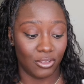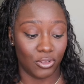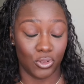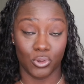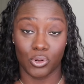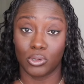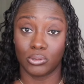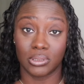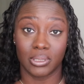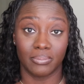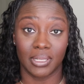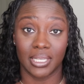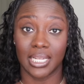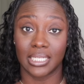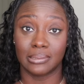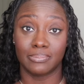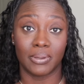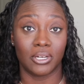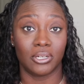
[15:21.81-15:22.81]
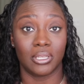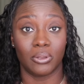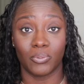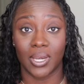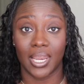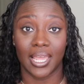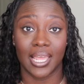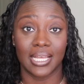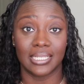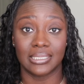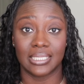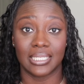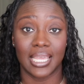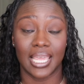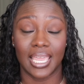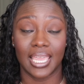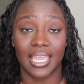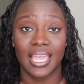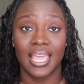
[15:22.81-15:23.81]
you know something that's better than what I got
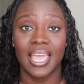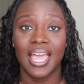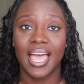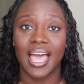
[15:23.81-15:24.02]
today.